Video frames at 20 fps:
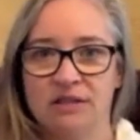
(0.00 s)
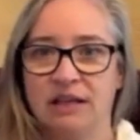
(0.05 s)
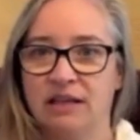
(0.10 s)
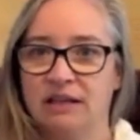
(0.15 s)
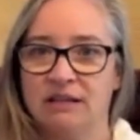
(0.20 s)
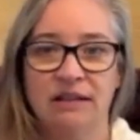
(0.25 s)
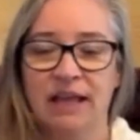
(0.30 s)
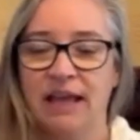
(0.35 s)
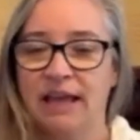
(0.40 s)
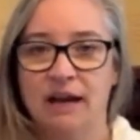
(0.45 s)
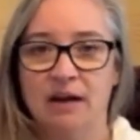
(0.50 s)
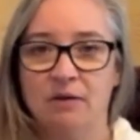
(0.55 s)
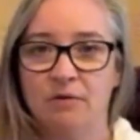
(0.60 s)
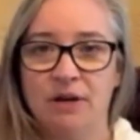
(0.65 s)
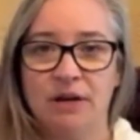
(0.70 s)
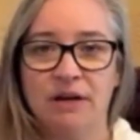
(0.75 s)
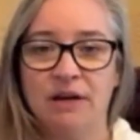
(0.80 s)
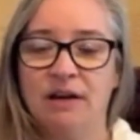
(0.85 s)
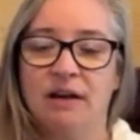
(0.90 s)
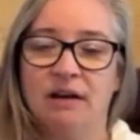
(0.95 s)
like laid out
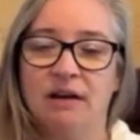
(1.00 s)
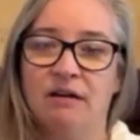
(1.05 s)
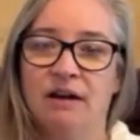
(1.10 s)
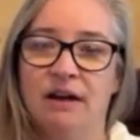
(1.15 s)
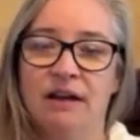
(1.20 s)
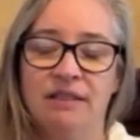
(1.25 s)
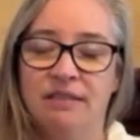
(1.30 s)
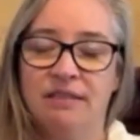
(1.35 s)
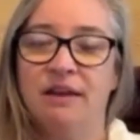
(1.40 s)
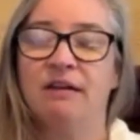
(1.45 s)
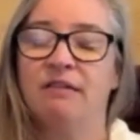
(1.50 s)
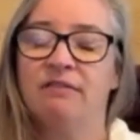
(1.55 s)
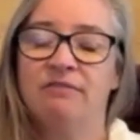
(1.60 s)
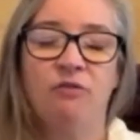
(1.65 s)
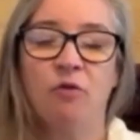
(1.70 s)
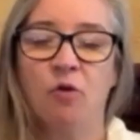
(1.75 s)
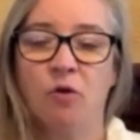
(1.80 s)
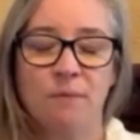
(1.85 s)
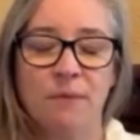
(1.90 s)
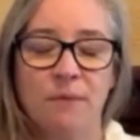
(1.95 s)
in there
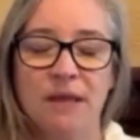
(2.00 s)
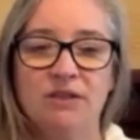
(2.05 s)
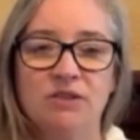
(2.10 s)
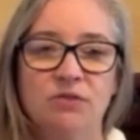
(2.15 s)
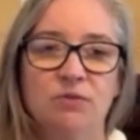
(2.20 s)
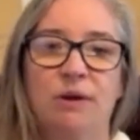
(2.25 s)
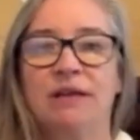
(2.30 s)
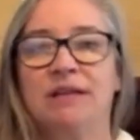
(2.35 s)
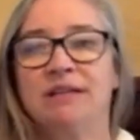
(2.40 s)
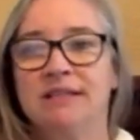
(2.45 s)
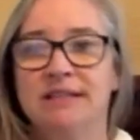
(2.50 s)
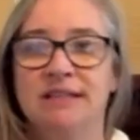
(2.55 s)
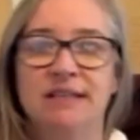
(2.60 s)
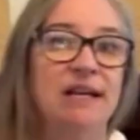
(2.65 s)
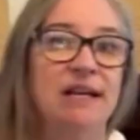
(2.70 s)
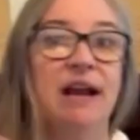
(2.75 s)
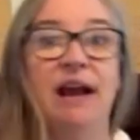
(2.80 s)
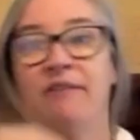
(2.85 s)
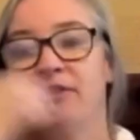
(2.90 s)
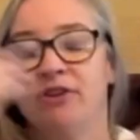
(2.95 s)
for me so I can see
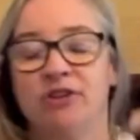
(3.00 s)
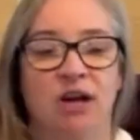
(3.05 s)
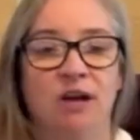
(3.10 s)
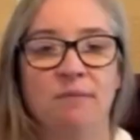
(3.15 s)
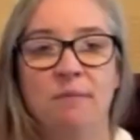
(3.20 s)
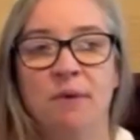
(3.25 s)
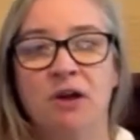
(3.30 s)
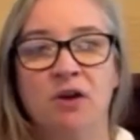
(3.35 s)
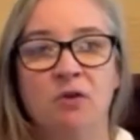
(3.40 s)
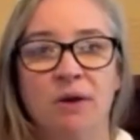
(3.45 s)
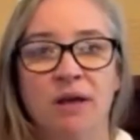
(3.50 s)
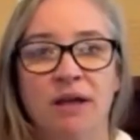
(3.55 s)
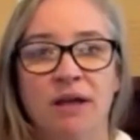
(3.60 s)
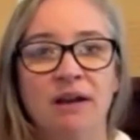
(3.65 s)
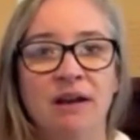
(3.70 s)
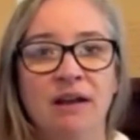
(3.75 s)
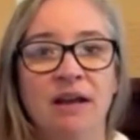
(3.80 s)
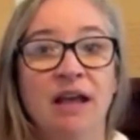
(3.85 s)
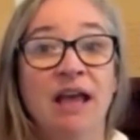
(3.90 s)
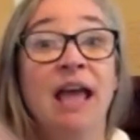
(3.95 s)
it every time I go
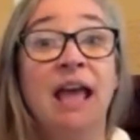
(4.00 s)
in.